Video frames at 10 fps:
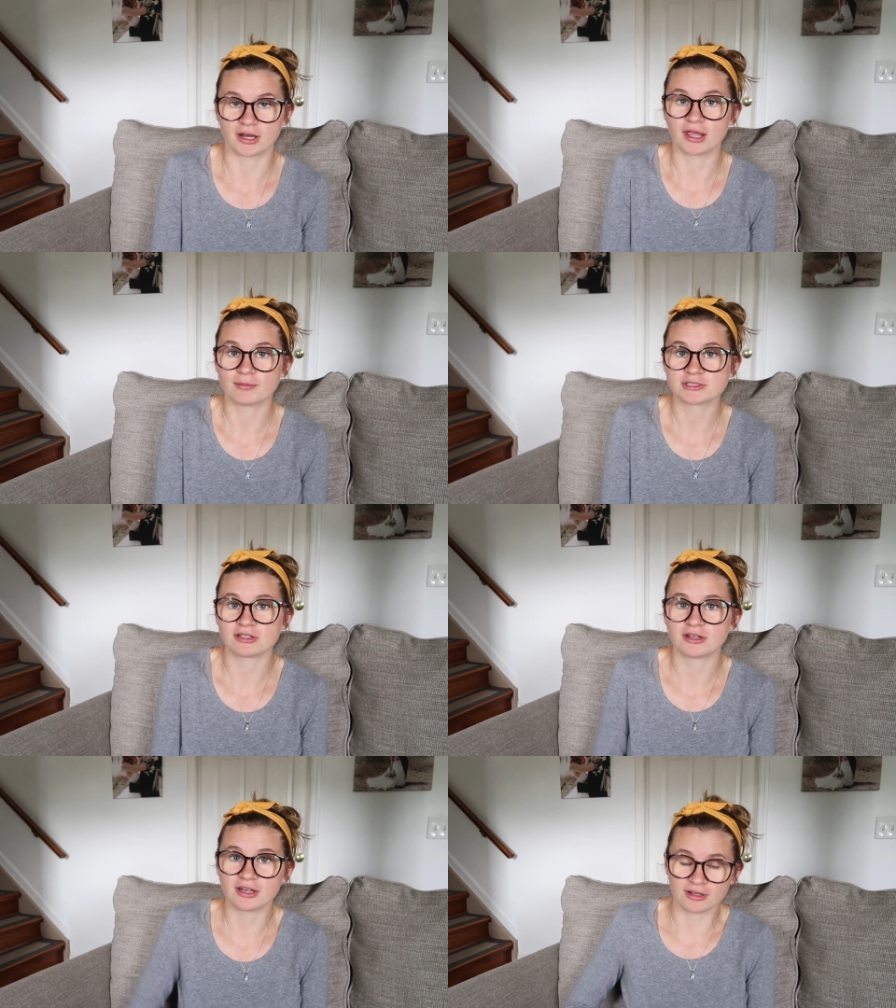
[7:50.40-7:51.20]
on
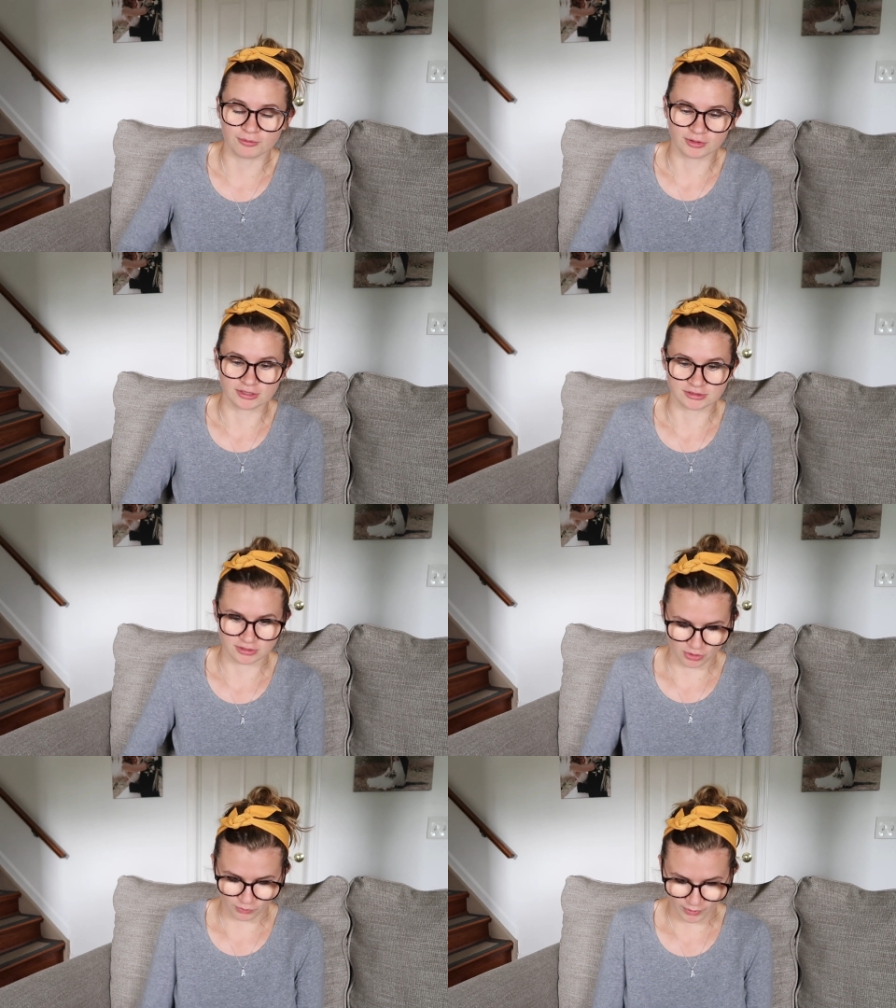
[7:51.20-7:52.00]
Amazon, and it
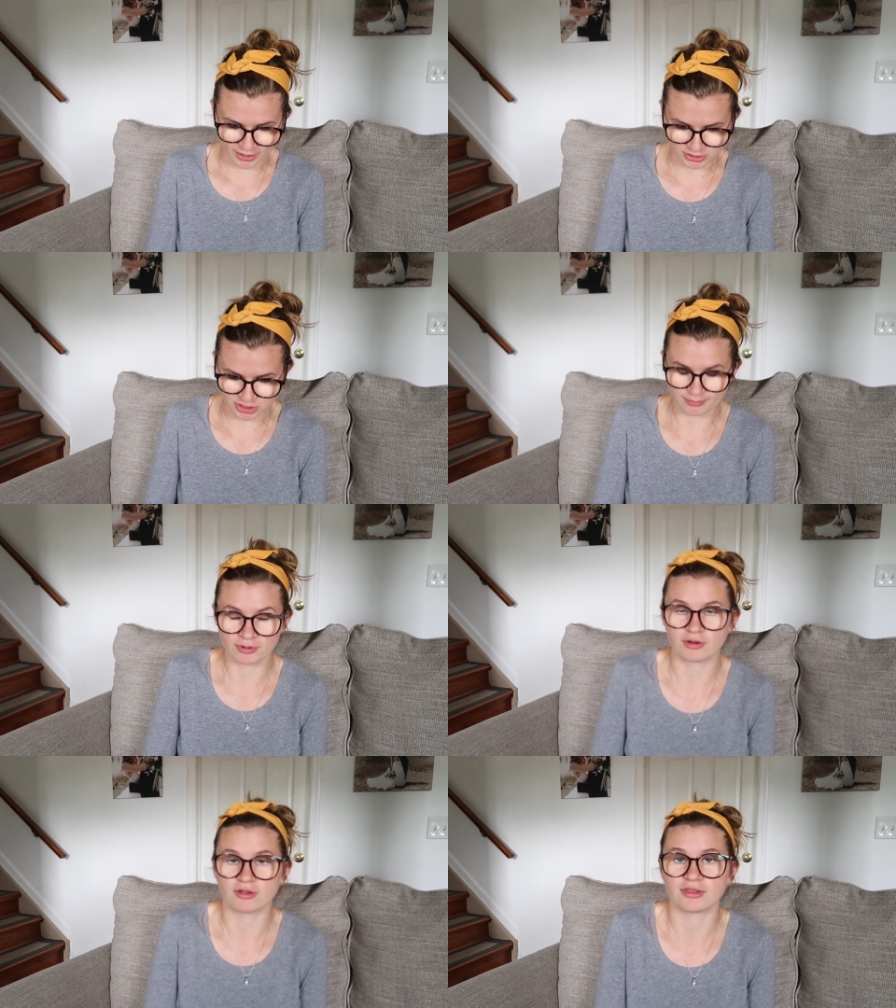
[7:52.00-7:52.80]
was way
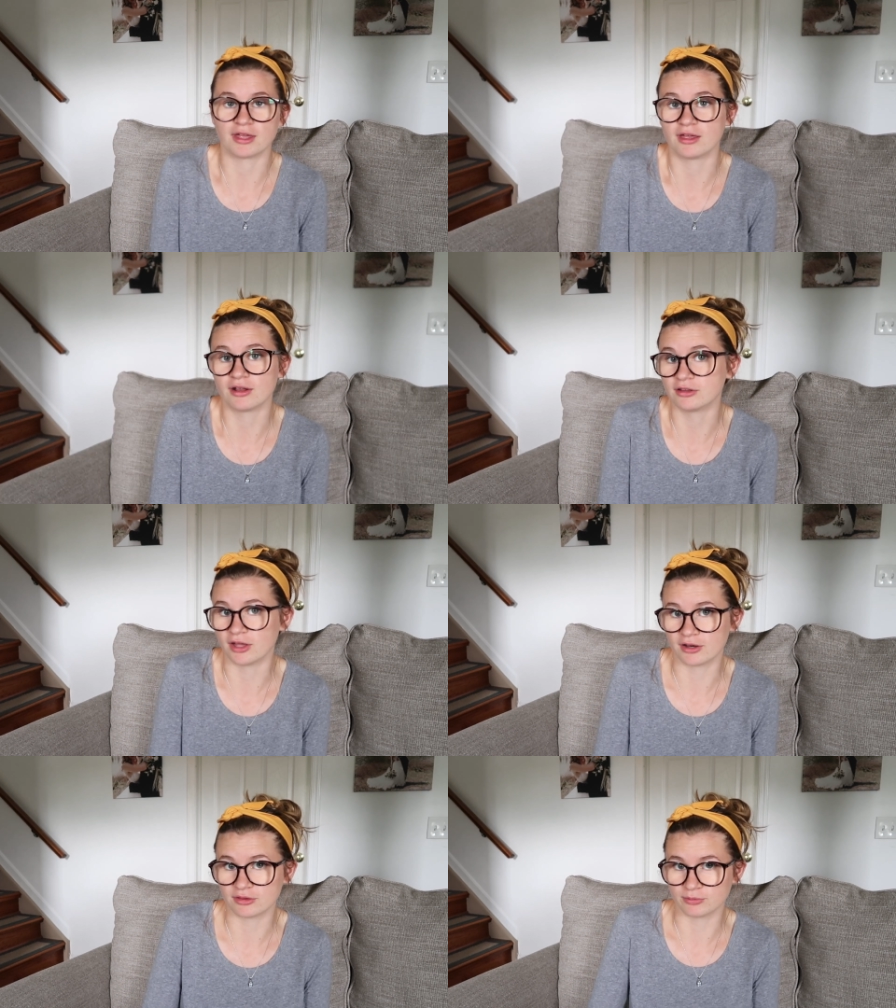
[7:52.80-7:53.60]
cheaper than a
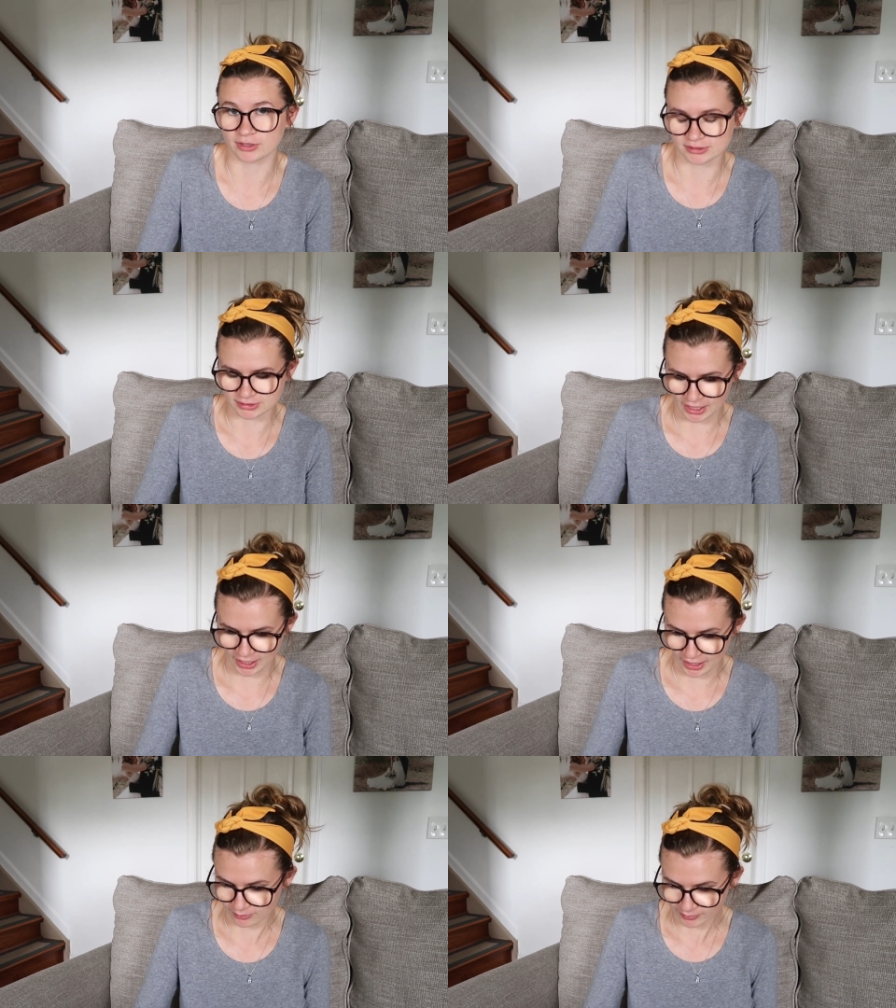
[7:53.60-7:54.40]
lot of the ones I
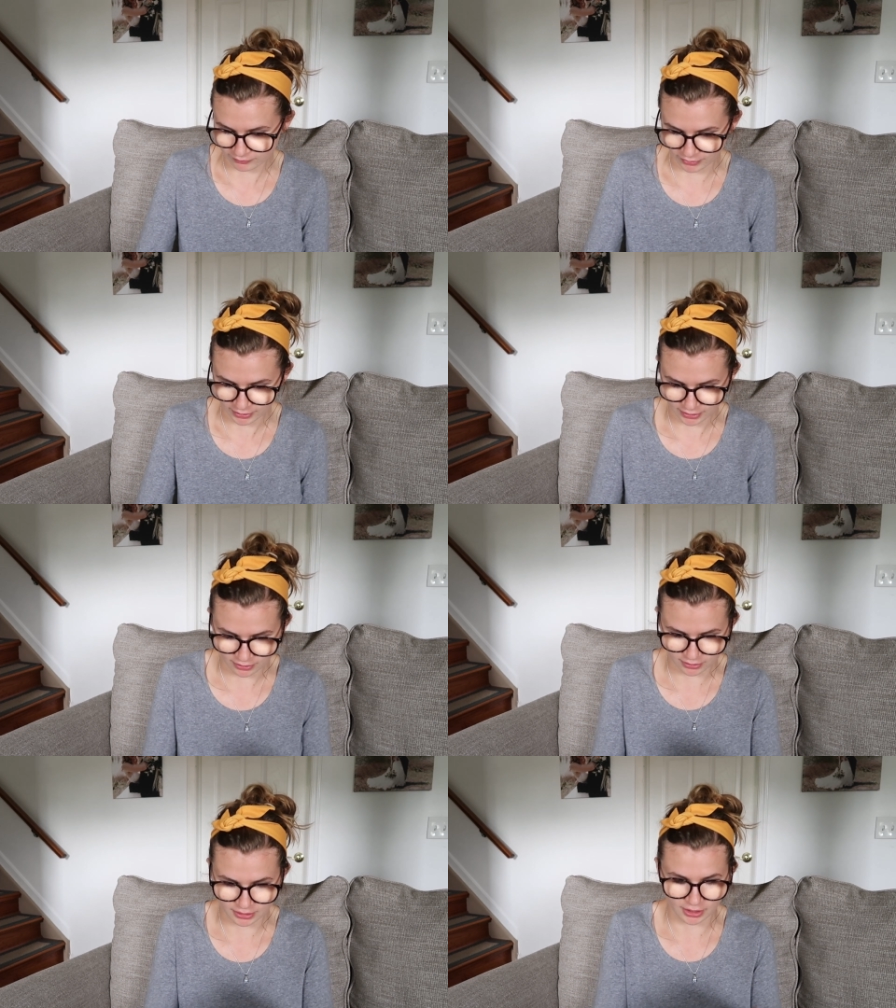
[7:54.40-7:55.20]
had been finding
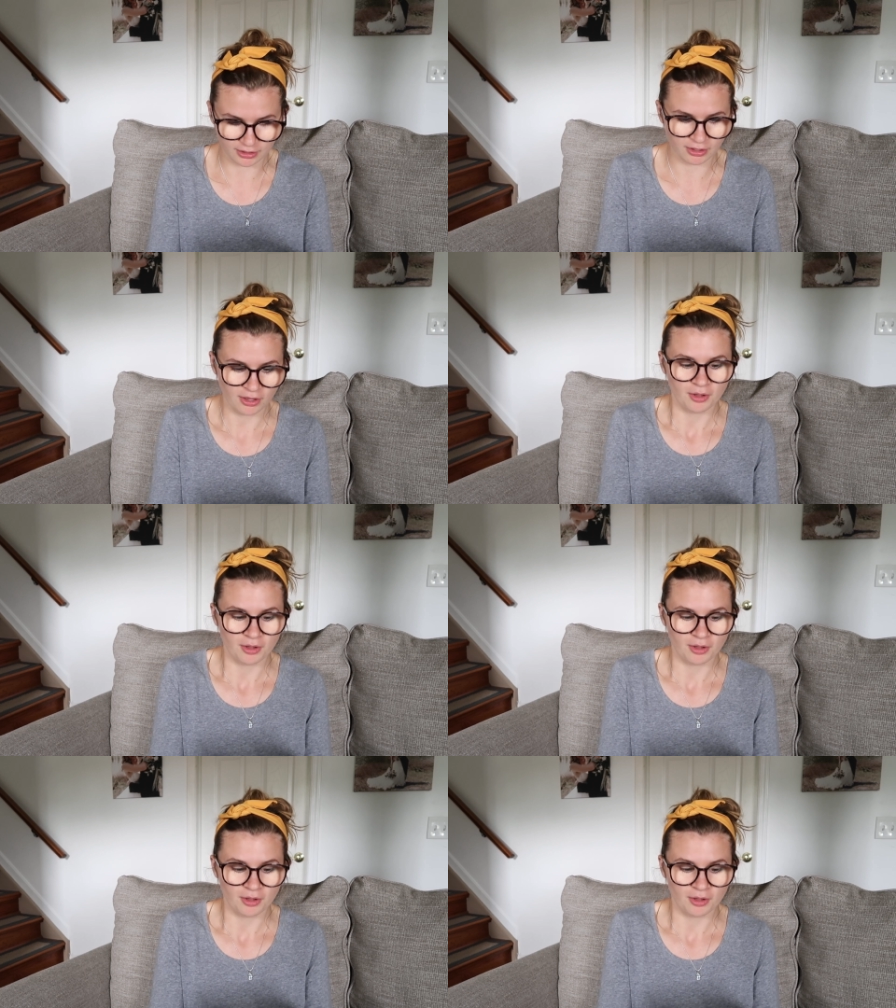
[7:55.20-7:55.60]
online.